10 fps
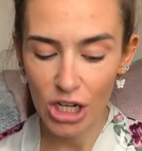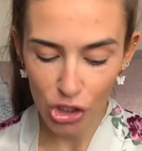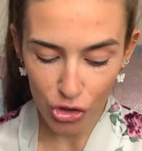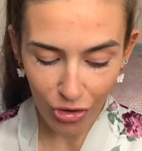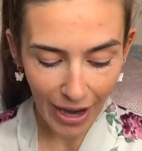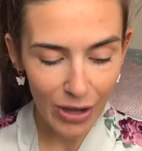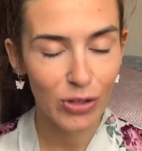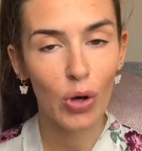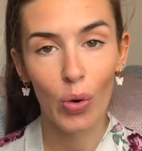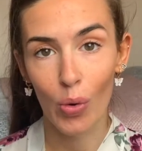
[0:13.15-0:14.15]
try
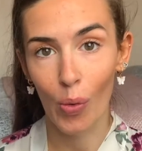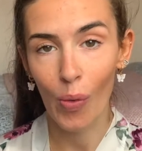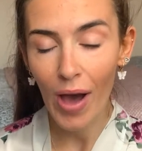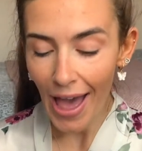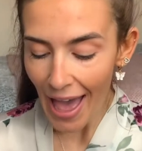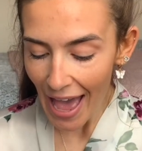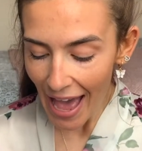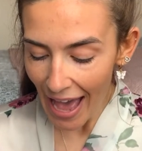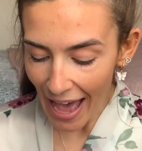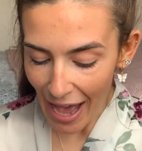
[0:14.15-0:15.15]
on haul.
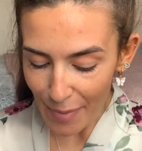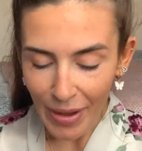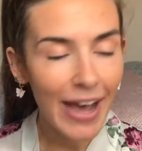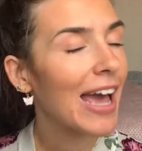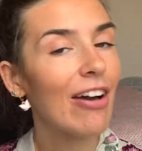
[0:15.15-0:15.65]
I